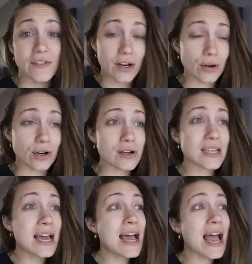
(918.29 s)
vendors
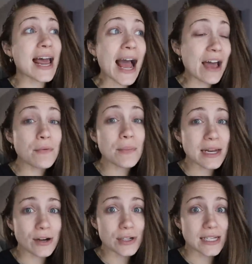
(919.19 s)
and I haven't been
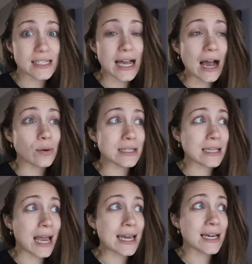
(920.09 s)
here since I was
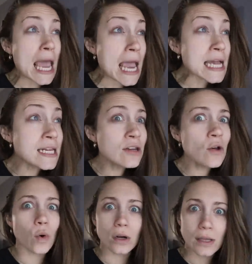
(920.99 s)
like
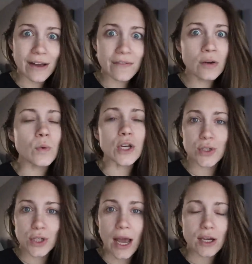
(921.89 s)
10 or 11 we
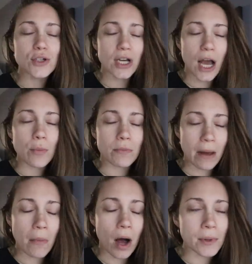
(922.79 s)
used to I used to come with
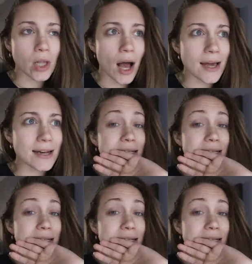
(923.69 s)
my mom a lot